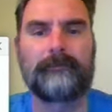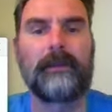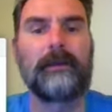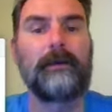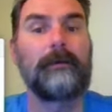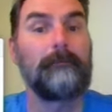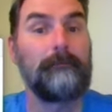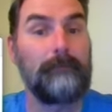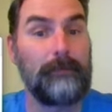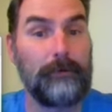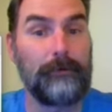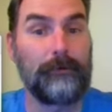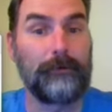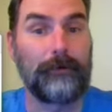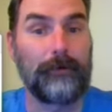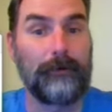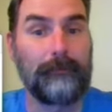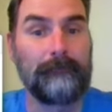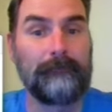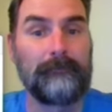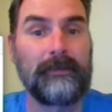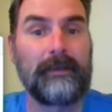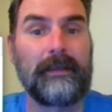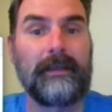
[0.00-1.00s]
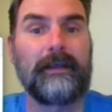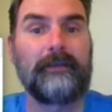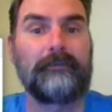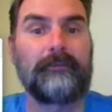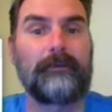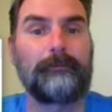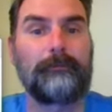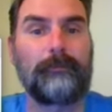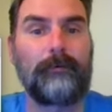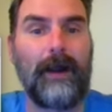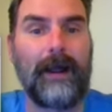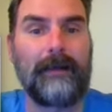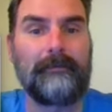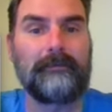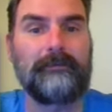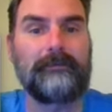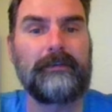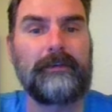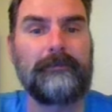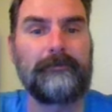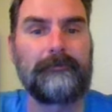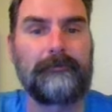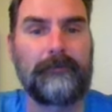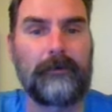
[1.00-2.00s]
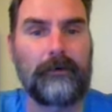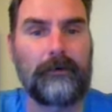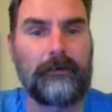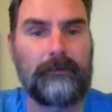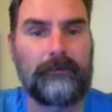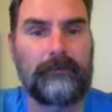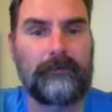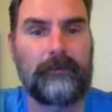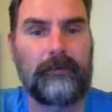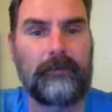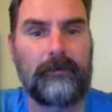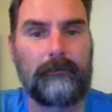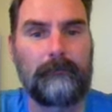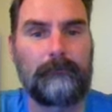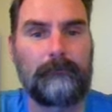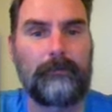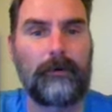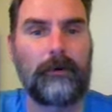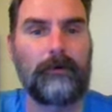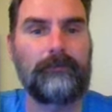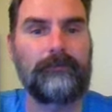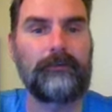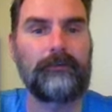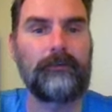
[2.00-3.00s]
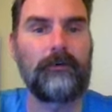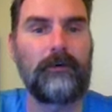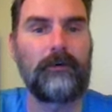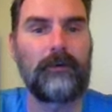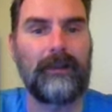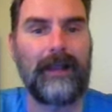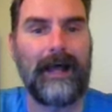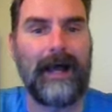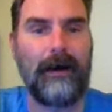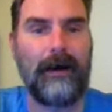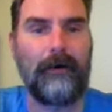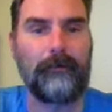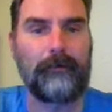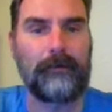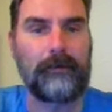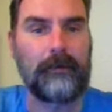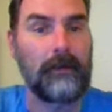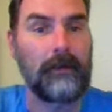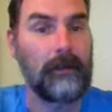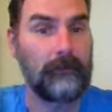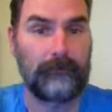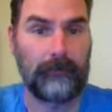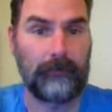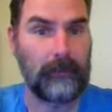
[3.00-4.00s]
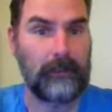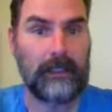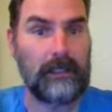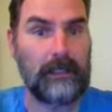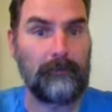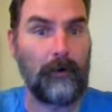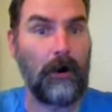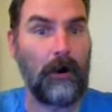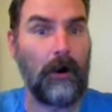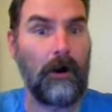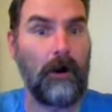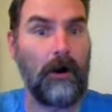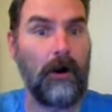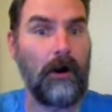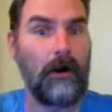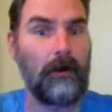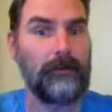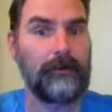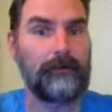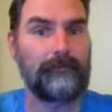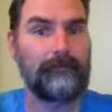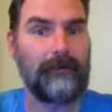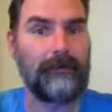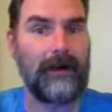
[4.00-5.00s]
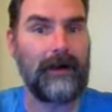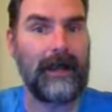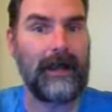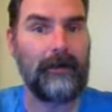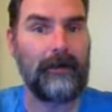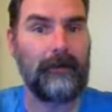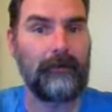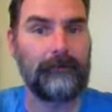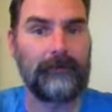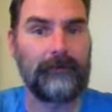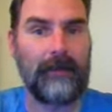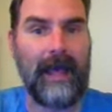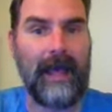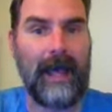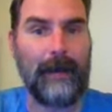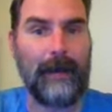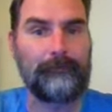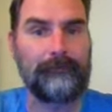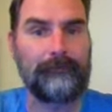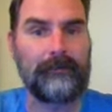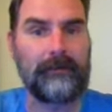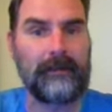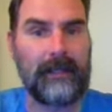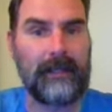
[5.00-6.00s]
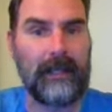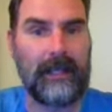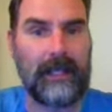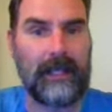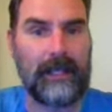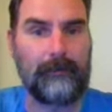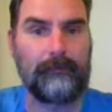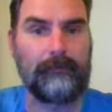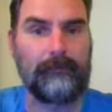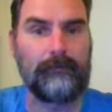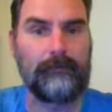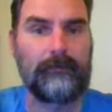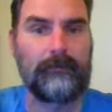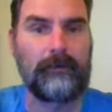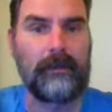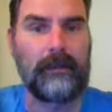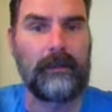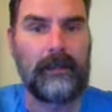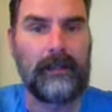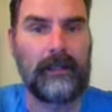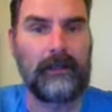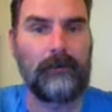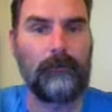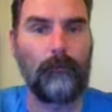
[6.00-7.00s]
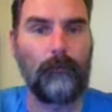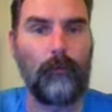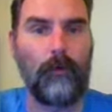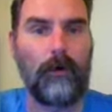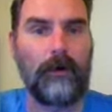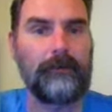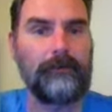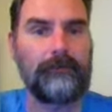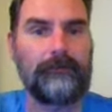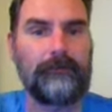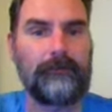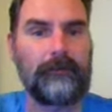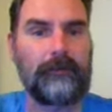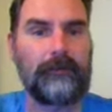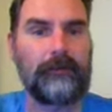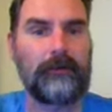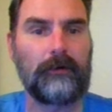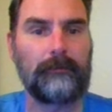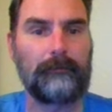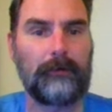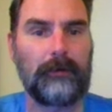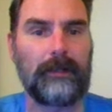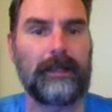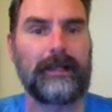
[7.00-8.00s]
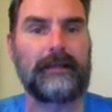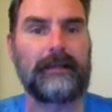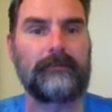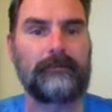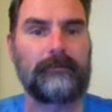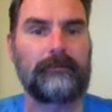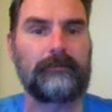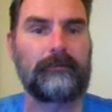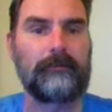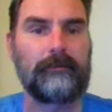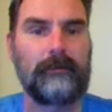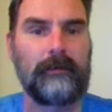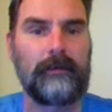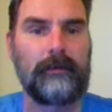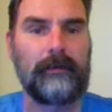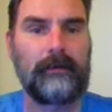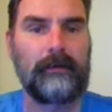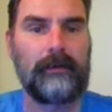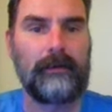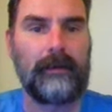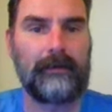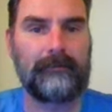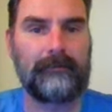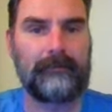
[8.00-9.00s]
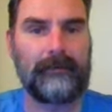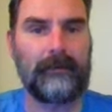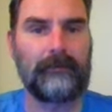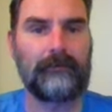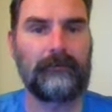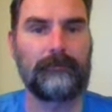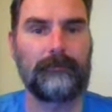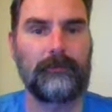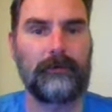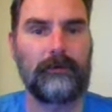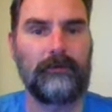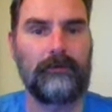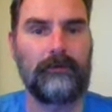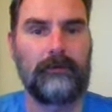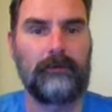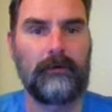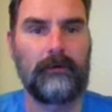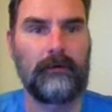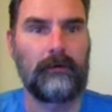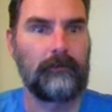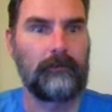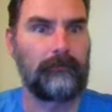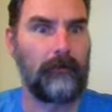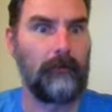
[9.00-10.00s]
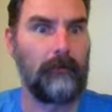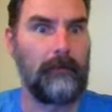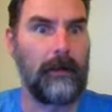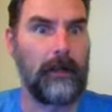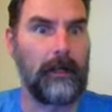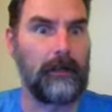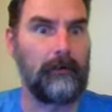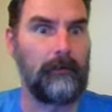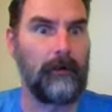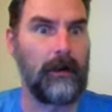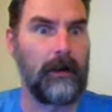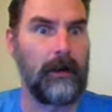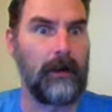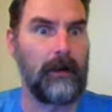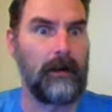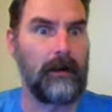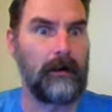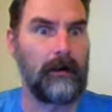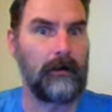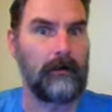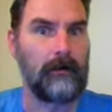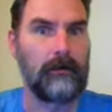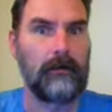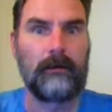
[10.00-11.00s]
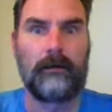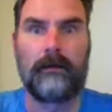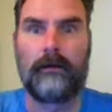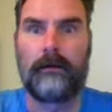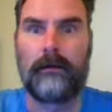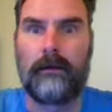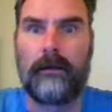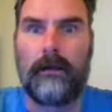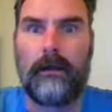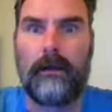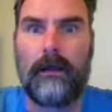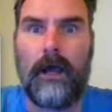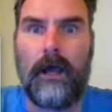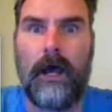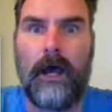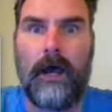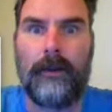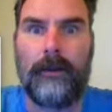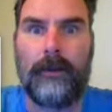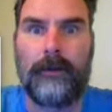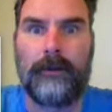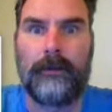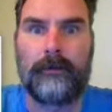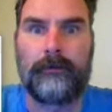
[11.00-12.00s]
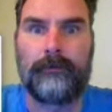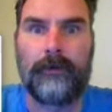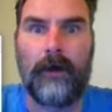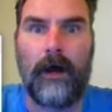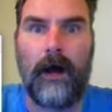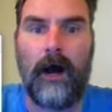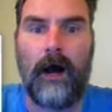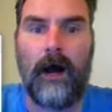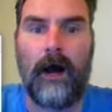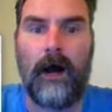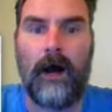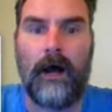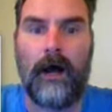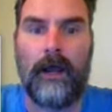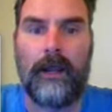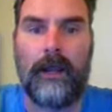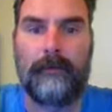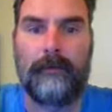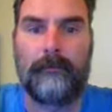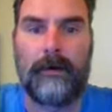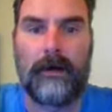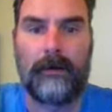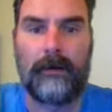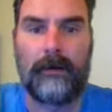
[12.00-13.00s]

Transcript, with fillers: Puter is a privacy first personal cloud to keep all your files, apps, and games in one secure place, accessible from anywhere at any time.